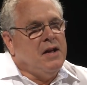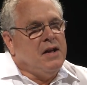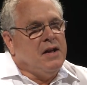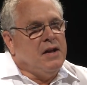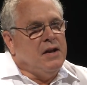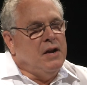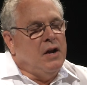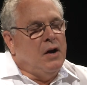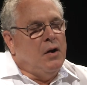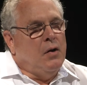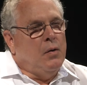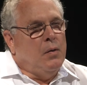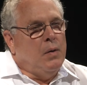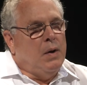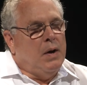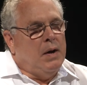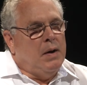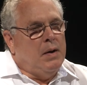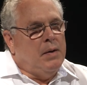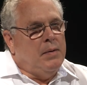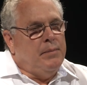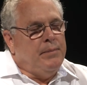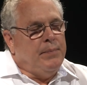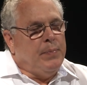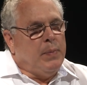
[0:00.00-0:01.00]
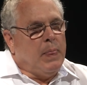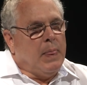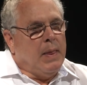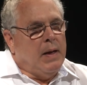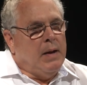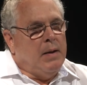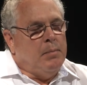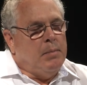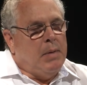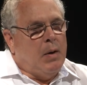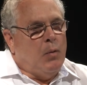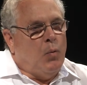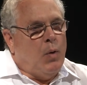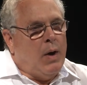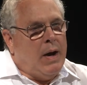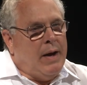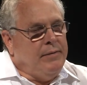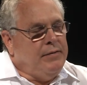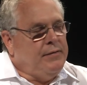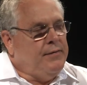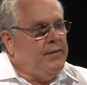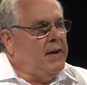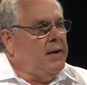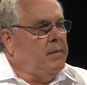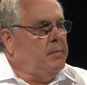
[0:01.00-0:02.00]
my
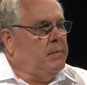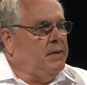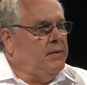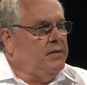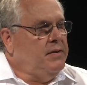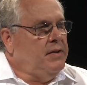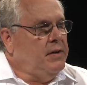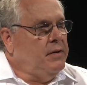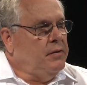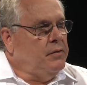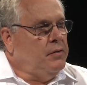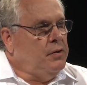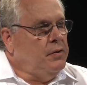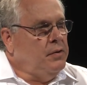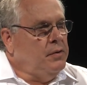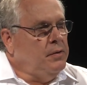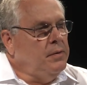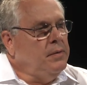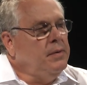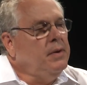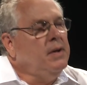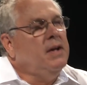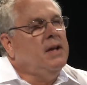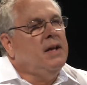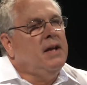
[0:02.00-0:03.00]
wife's family's here too,